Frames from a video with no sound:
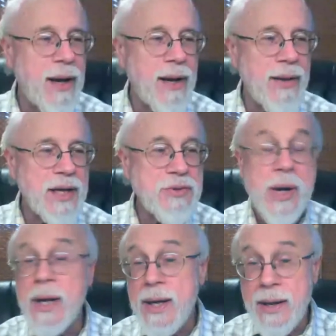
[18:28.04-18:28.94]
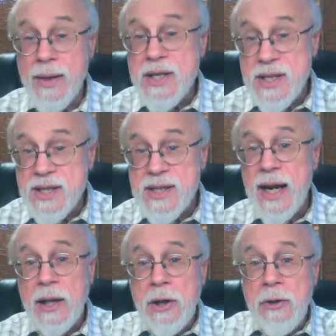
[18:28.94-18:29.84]
that's right. Yeah, that's
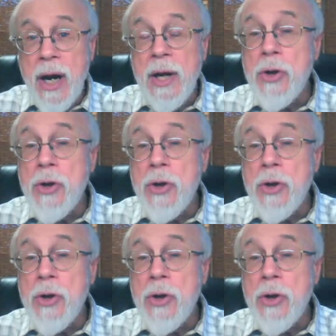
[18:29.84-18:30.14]
exactly right.